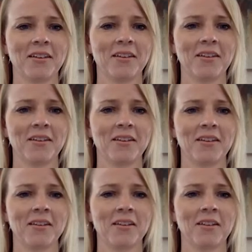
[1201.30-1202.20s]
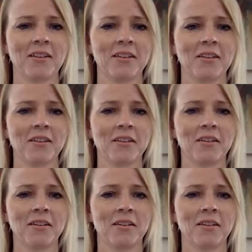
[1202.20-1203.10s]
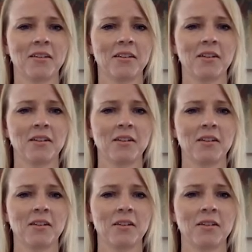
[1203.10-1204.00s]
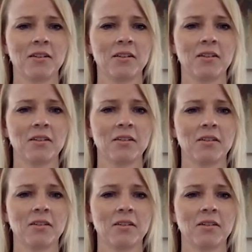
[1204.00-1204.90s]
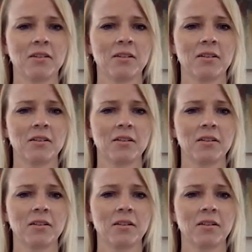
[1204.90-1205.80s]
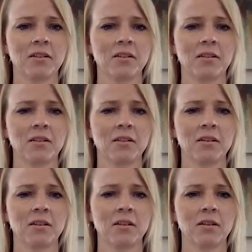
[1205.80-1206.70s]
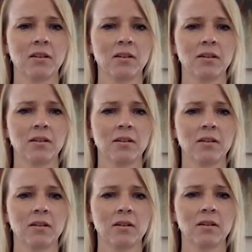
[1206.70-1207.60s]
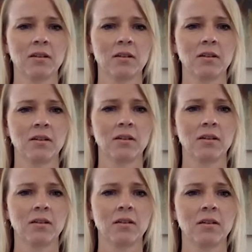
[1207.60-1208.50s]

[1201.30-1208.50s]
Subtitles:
(silent)